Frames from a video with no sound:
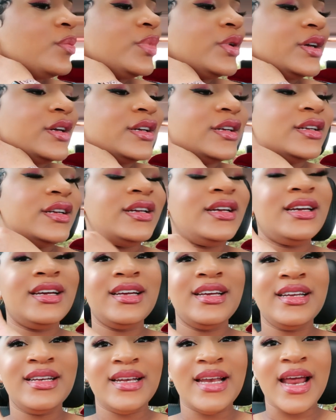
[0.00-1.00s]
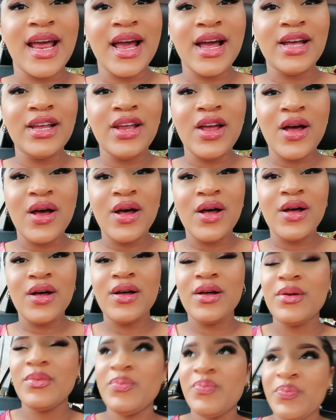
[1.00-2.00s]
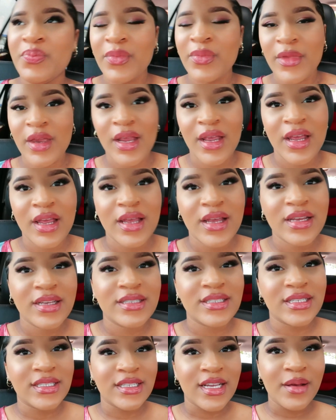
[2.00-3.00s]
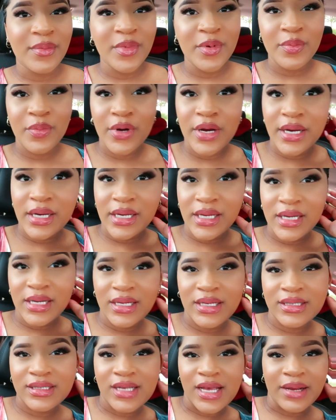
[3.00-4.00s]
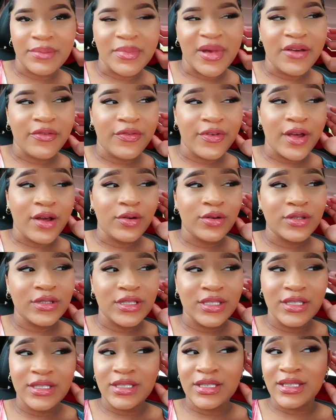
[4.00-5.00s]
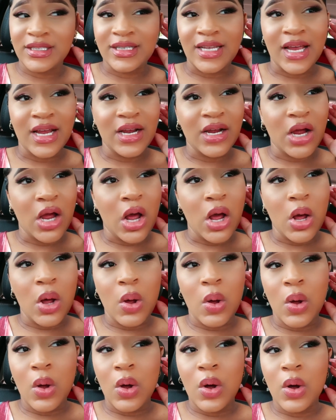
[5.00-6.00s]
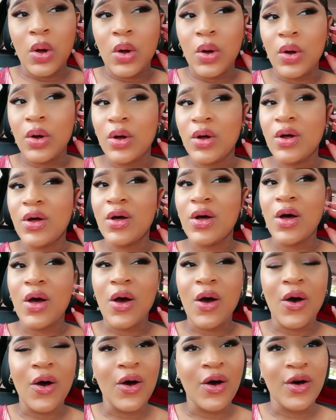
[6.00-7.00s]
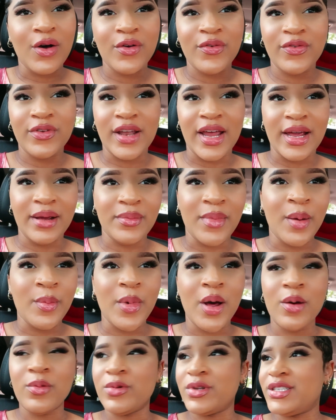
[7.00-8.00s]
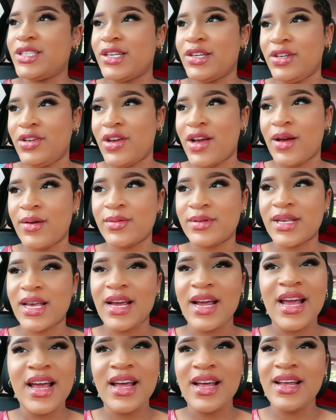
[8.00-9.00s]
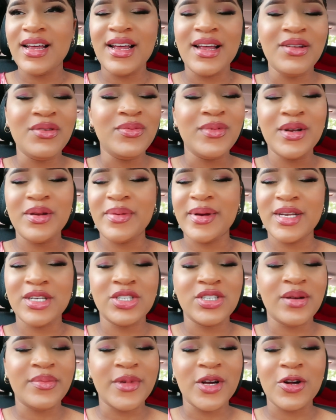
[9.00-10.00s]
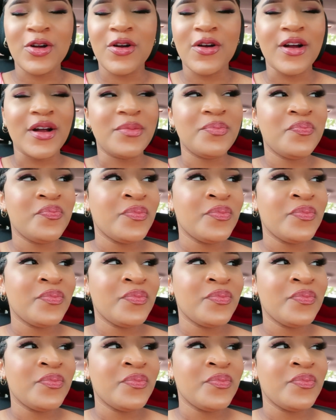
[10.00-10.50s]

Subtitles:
But now, y'all, since I've been pregnant, it's like my faculties is like all off. Like my mom will tell you, I was like, I don't want nobody to drive my car.